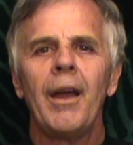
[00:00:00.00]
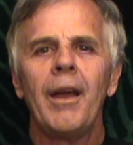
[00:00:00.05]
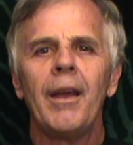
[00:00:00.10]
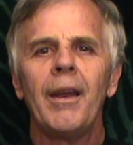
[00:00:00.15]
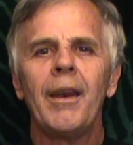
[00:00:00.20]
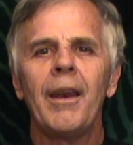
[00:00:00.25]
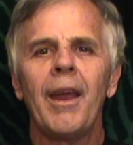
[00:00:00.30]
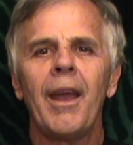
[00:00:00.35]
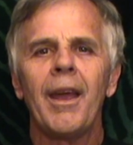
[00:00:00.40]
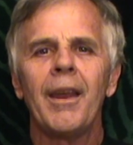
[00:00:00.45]

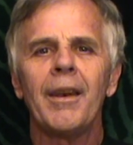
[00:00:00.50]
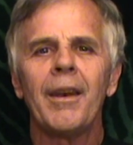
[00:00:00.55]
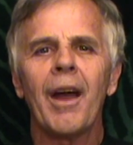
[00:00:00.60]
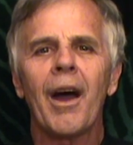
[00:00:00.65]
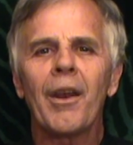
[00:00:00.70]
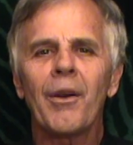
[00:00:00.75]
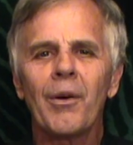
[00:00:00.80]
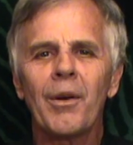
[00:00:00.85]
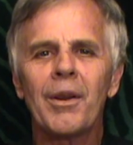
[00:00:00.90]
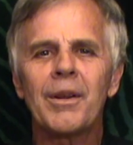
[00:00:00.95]
And, and
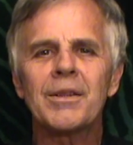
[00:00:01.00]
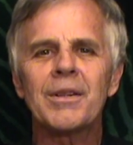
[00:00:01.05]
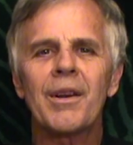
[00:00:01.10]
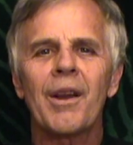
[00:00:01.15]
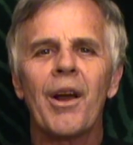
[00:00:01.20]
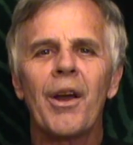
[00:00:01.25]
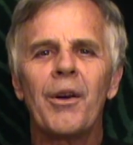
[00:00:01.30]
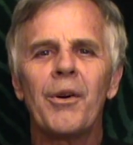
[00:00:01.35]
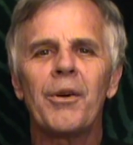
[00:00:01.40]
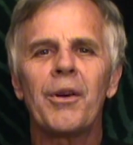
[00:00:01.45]
not only is it
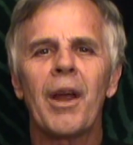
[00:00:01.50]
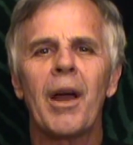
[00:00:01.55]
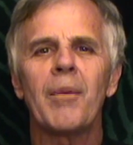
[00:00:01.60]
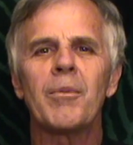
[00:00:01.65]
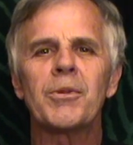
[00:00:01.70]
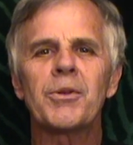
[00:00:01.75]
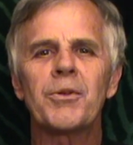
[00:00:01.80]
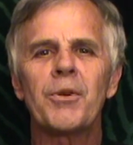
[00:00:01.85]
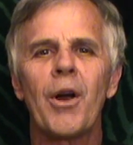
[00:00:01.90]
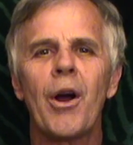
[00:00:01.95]
100
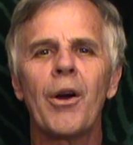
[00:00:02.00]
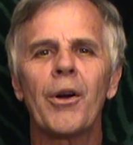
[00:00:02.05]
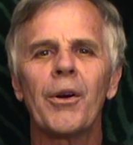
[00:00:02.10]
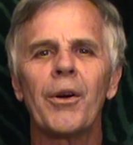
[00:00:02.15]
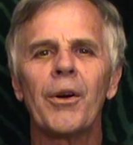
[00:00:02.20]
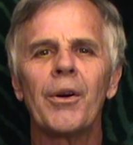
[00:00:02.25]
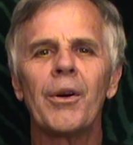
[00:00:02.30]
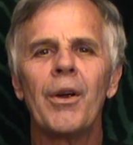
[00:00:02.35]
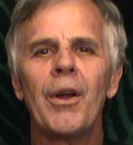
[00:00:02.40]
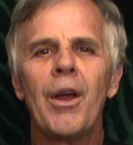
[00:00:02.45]
times
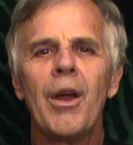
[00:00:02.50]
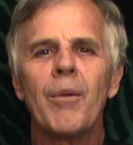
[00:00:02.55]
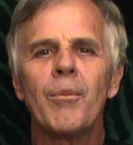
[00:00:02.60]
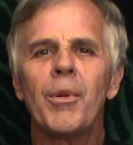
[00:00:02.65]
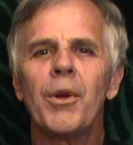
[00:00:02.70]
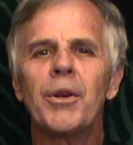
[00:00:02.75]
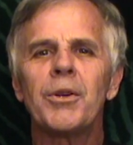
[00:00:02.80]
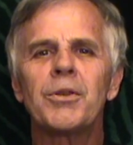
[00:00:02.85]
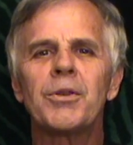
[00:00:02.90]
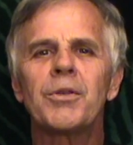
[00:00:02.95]
stronger,
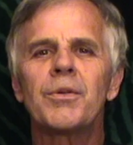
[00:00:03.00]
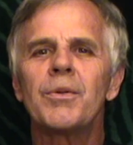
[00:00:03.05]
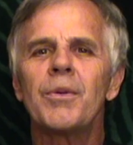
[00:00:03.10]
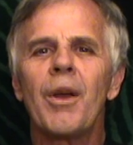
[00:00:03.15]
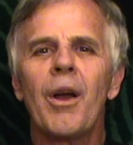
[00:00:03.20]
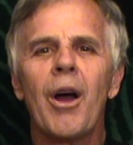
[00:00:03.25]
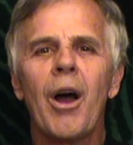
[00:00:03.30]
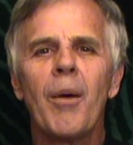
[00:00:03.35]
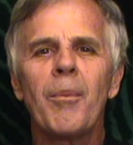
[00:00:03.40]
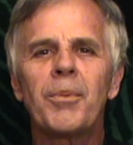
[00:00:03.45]
but it's
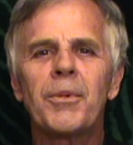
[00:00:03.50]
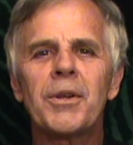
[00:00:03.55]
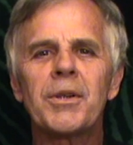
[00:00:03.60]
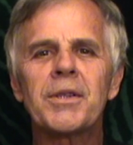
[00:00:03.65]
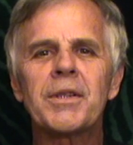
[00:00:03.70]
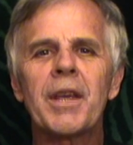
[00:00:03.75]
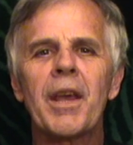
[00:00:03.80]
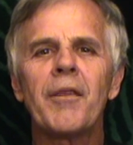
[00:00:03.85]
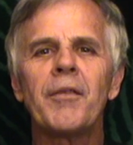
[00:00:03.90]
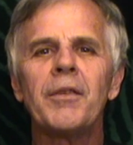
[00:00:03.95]
up to
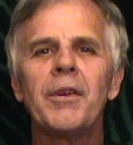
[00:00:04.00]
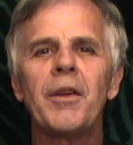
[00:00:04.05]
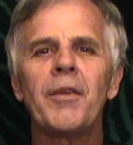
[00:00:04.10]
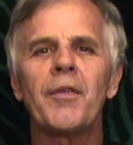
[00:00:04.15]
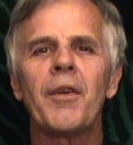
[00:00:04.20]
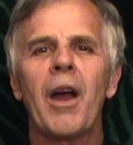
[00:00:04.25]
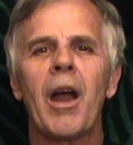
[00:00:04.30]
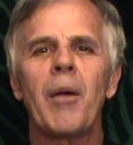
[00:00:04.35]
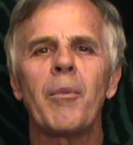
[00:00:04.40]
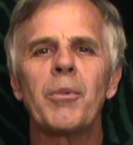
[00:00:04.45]

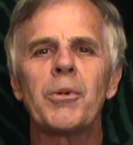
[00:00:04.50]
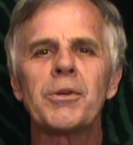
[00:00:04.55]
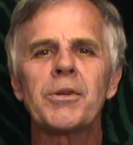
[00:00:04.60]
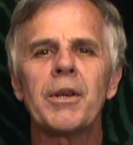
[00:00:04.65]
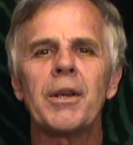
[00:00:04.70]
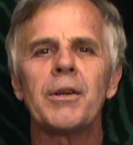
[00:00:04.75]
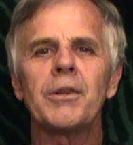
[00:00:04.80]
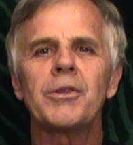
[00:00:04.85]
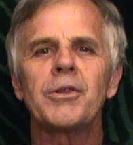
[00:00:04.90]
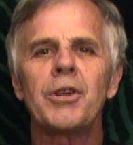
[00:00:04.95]

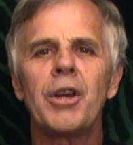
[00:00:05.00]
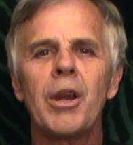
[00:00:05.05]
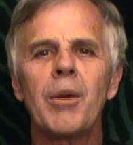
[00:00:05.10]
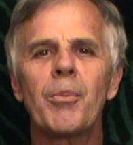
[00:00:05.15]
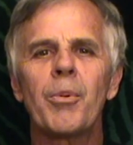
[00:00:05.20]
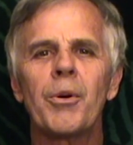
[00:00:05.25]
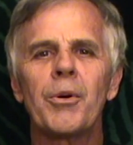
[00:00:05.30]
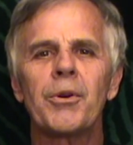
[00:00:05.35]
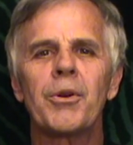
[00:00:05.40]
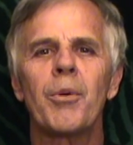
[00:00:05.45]
75%
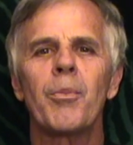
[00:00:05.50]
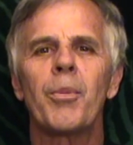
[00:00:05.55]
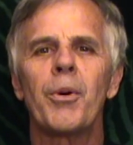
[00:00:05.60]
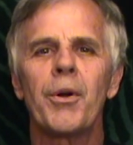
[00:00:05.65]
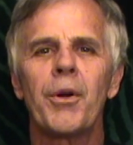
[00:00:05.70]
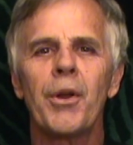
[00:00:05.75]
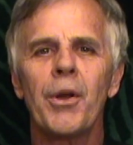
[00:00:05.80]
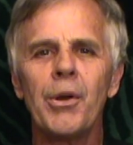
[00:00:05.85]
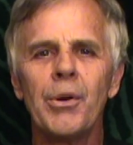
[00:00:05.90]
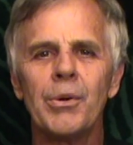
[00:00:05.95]
cheaper to
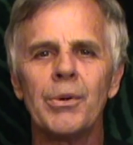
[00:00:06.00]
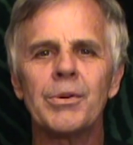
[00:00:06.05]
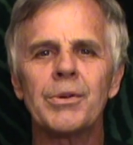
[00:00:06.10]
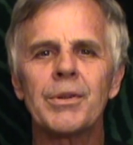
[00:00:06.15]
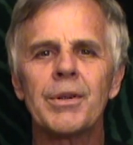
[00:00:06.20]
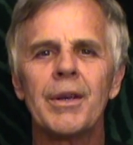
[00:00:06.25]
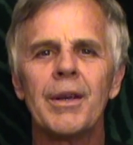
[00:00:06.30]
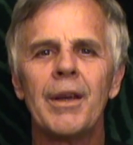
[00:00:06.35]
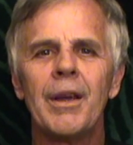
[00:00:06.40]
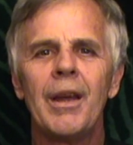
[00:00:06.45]

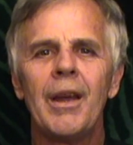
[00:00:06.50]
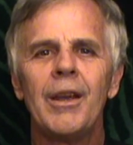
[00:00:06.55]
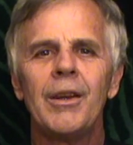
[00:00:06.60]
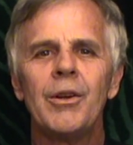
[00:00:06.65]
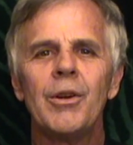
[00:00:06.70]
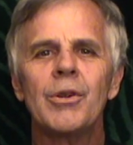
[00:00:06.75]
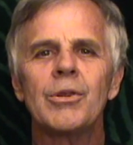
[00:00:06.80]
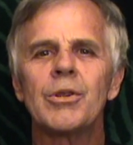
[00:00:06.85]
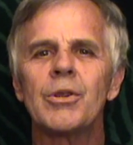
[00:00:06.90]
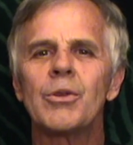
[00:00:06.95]
produce,
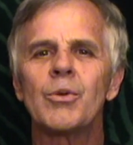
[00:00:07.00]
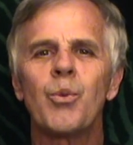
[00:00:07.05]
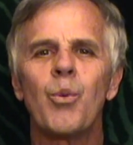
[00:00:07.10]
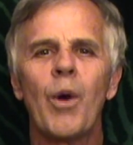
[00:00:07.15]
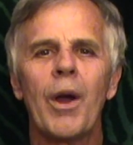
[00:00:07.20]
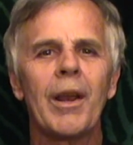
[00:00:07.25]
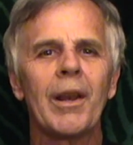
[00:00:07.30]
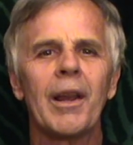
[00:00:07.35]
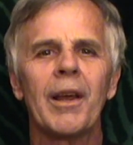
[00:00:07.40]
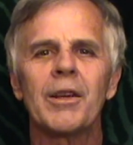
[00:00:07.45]
uses
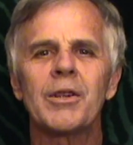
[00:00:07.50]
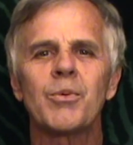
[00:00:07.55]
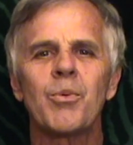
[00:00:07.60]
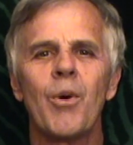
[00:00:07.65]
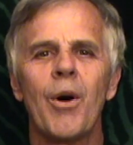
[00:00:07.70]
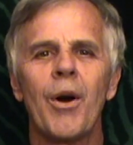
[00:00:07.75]
way less